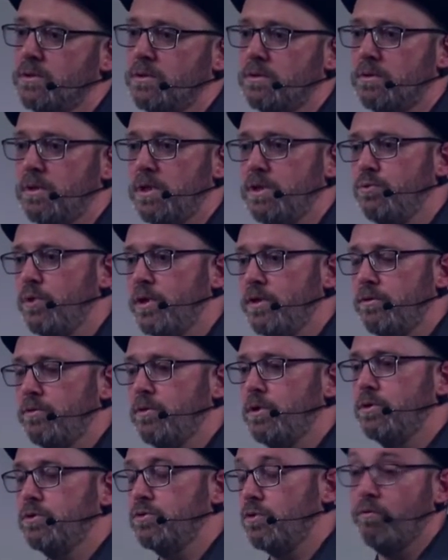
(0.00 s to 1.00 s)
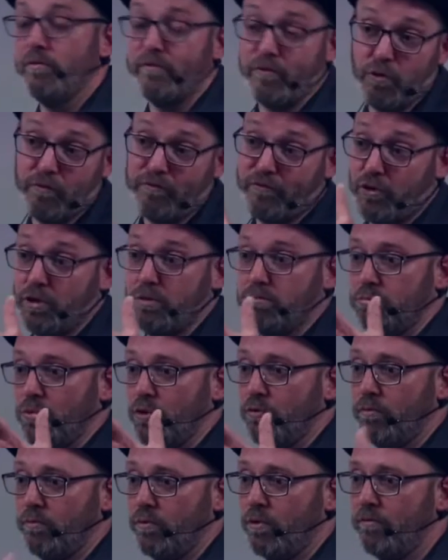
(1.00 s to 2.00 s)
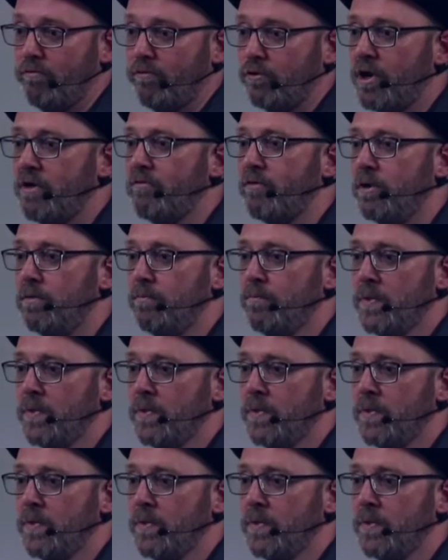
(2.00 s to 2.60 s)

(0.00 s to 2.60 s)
right, whether or not or forever,